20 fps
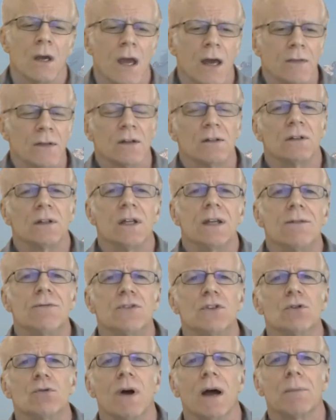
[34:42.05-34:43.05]
and that
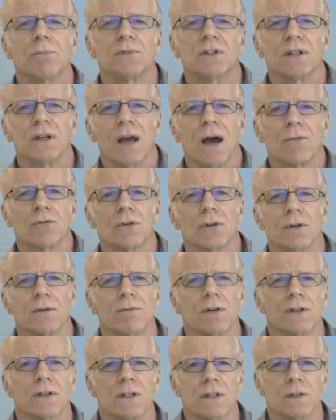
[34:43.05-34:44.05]
leaves you empty after
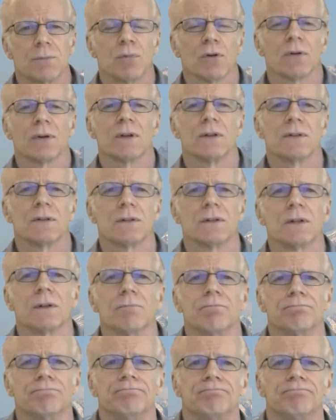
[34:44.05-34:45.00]
you've experienced it.